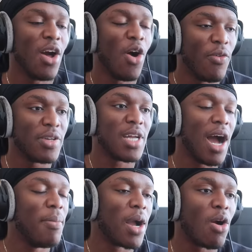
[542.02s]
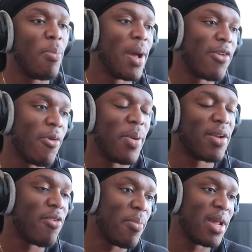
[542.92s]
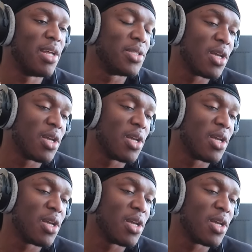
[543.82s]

you know, over time I got better and better and better.